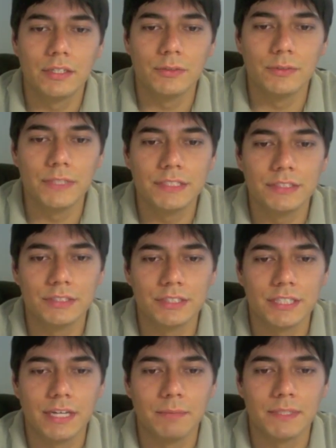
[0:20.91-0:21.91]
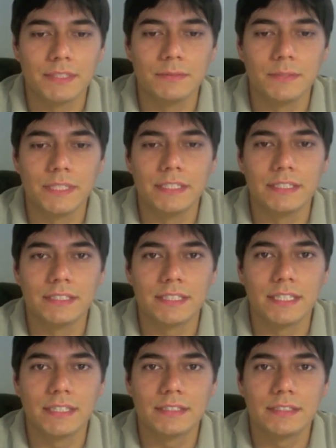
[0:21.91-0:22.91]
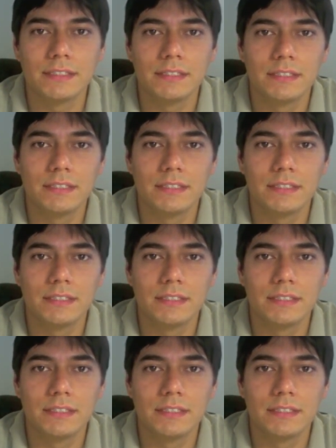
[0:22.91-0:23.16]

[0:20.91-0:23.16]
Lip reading: research topics that we had discussed.